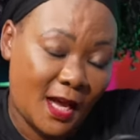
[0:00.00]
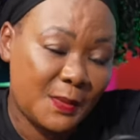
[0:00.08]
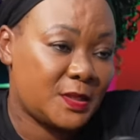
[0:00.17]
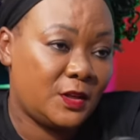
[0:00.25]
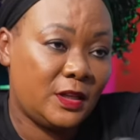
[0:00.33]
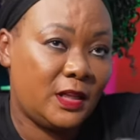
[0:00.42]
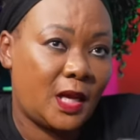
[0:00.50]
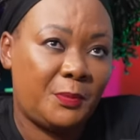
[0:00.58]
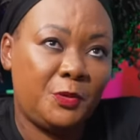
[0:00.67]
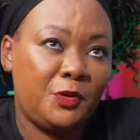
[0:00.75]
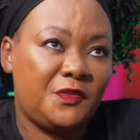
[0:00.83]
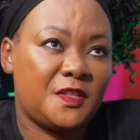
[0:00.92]
Absolutely. I mean,
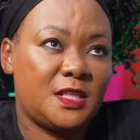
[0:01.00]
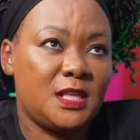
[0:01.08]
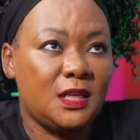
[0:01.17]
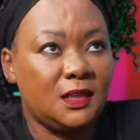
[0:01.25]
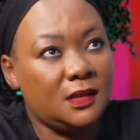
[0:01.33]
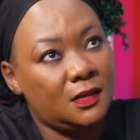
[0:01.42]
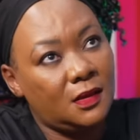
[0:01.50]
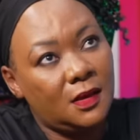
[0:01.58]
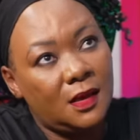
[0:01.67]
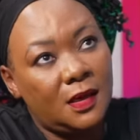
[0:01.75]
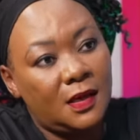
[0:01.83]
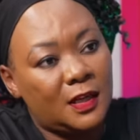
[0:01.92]
we've seen
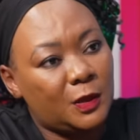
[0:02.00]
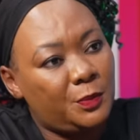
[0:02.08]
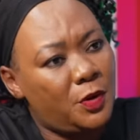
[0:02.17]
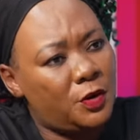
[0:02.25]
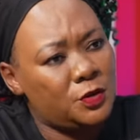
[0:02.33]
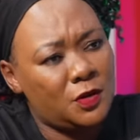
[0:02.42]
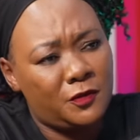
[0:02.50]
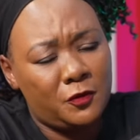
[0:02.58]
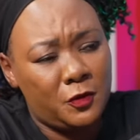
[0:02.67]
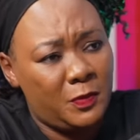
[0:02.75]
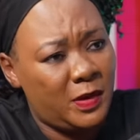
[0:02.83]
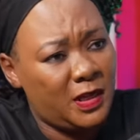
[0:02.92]
reports of
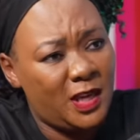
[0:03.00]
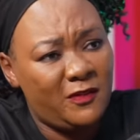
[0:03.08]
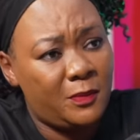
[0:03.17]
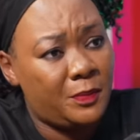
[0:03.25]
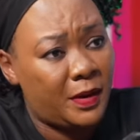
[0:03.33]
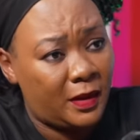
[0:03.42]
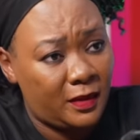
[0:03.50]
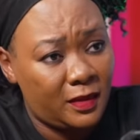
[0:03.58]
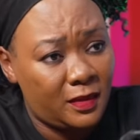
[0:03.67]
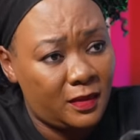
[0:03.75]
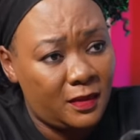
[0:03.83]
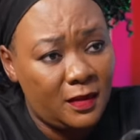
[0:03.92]
women giving
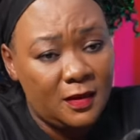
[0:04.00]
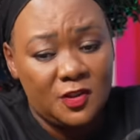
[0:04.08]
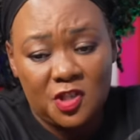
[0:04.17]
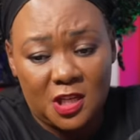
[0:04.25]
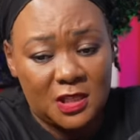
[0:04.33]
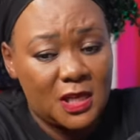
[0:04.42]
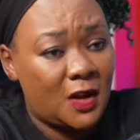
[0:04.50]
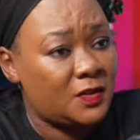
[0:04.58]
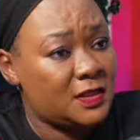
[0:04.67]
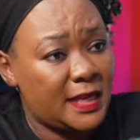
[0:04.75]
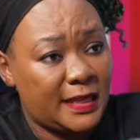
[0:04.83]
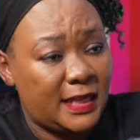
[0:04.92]
birth that's right just
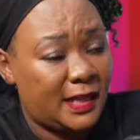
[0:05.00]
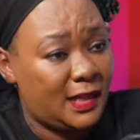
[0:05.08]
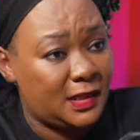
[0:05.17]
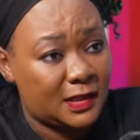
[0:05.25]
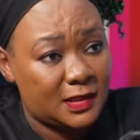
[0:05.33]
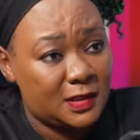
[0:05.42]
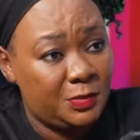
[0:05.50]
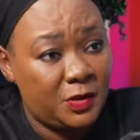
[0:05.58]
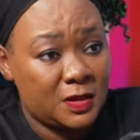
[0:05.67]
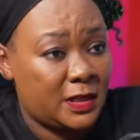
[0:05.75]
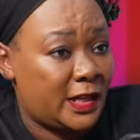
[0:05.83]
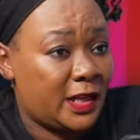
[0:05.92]
outside the clinics because
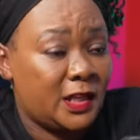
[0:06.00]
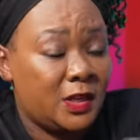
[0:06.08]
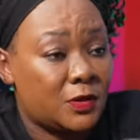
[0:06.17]
just the clinic outside.